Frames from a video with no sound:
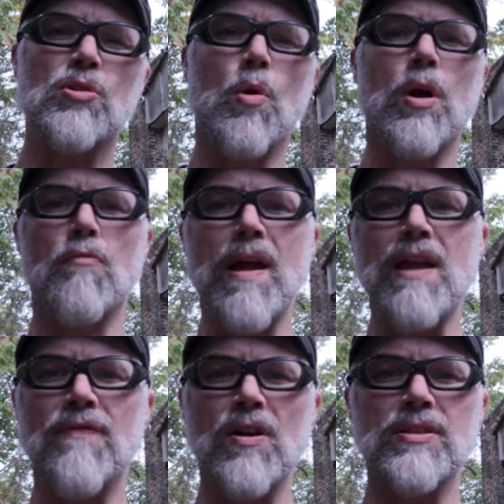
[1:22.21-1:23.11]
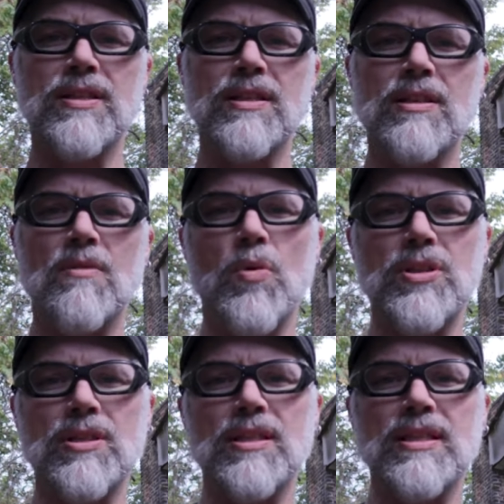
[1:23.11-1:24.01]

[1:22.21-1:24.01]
or a rainfall system, which is